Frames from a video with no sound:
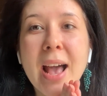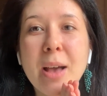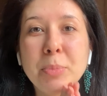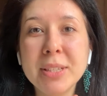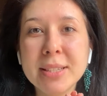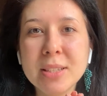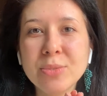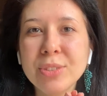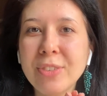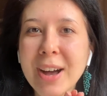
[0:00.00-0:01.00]
pieces
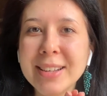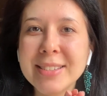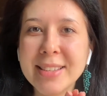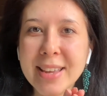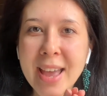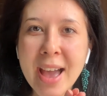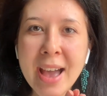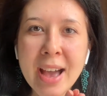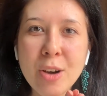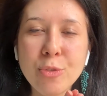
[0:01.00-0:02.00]
of advice they
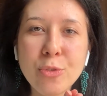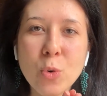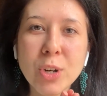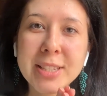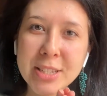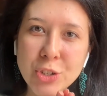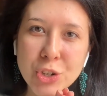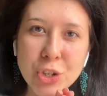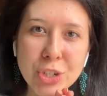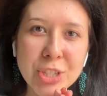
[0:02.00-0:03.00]
have for
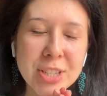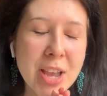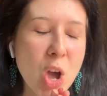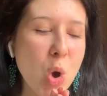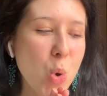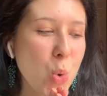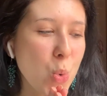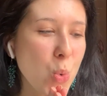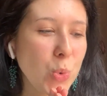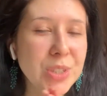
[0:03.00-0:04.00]
teachers
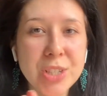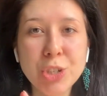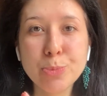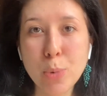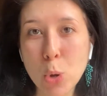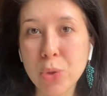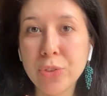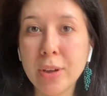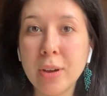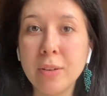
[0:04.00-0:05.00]
who teach both
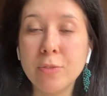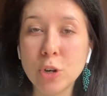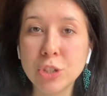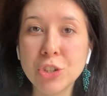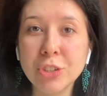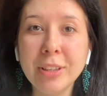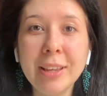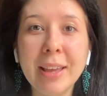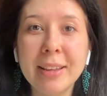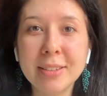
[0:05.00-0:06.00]

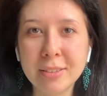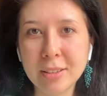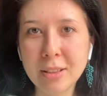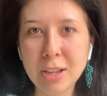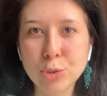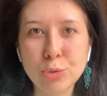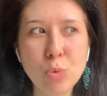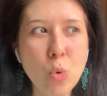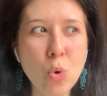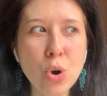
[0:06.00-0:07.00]
virtually and in the classroom,
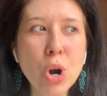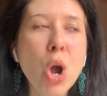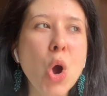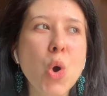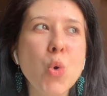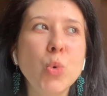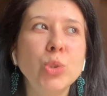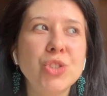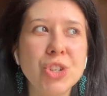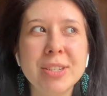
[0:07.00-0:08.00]
or
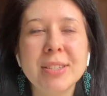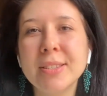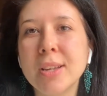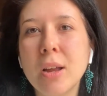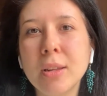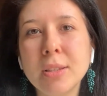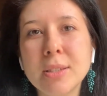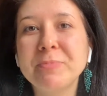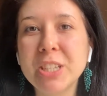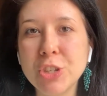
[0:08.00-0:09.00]
who just started
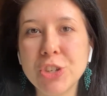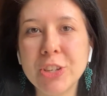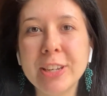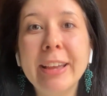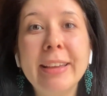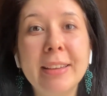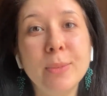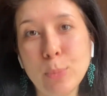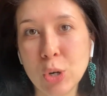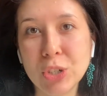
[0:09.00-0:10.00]
teaching
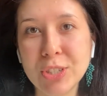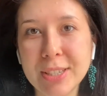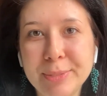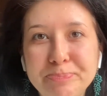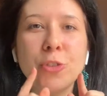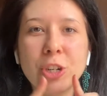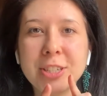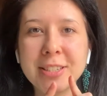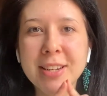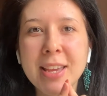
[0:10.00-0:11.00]
in person.
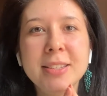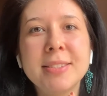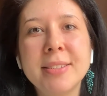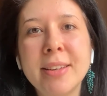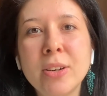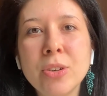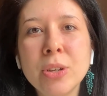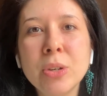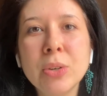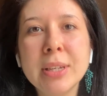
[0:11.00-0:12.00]
First case
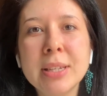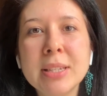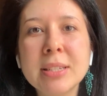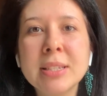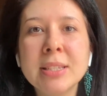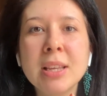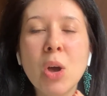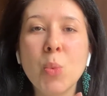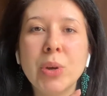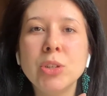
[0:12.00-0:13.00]
scenario is
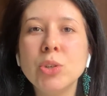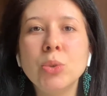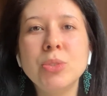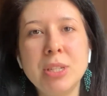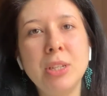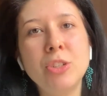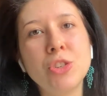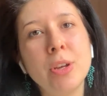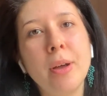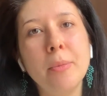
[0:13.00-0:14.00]
when you
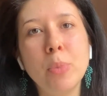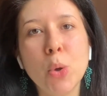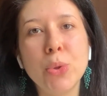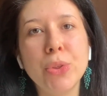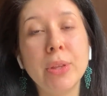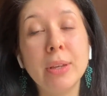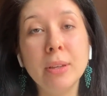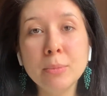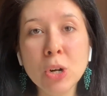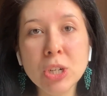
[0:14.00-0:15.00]
teach both
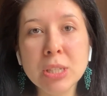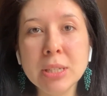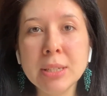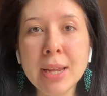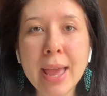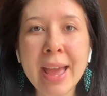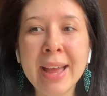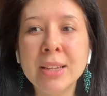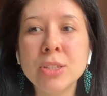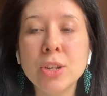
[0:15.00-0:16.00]
in person
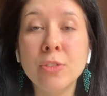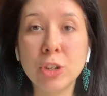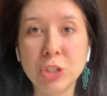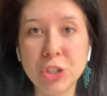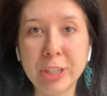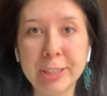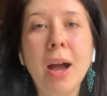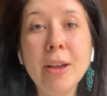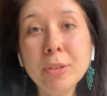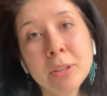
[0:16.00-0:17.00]
and virtually.
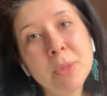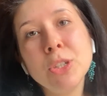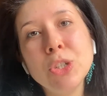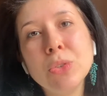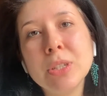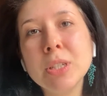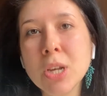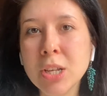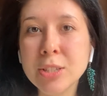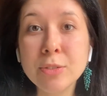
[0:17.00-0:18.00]
I recommend using
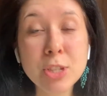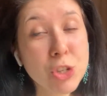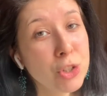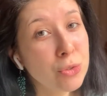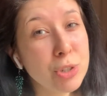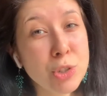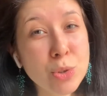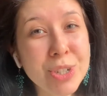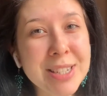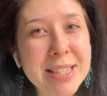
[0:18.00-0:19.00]
tons of digital
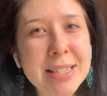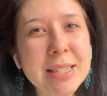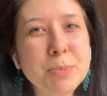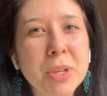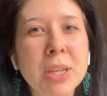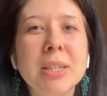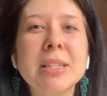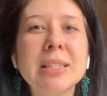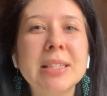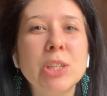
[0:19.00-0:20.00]
resources
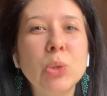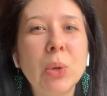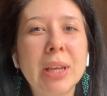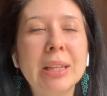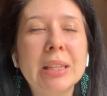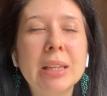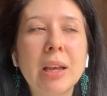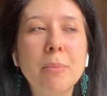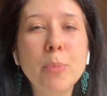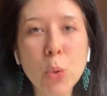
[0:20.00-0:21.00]
because you
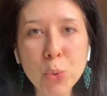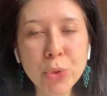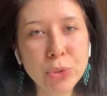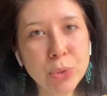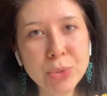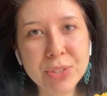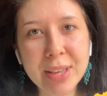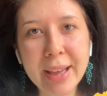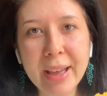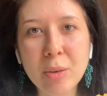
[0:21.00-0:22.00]
can both use
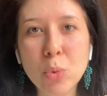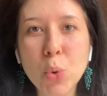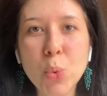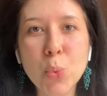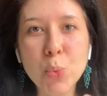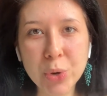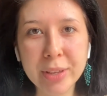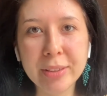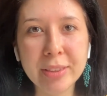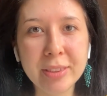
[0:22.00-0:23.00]
them
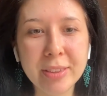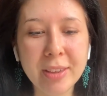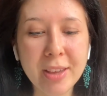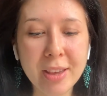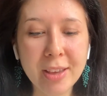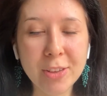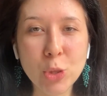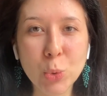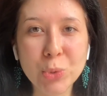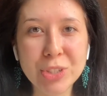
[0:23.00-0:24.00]
with
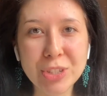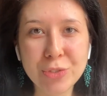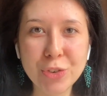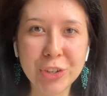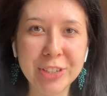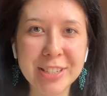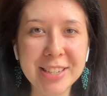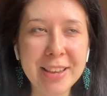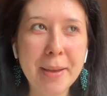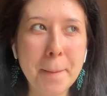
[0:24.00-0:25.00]
those
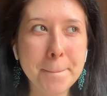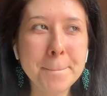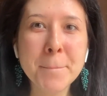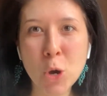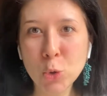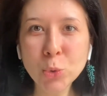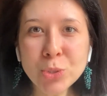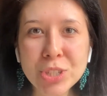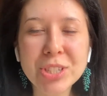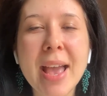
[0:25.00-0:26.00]
different
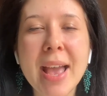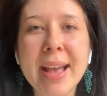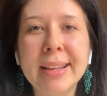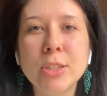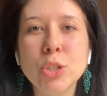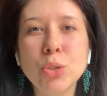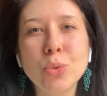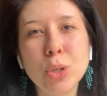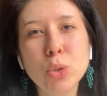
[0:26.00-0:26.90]
modes, and you can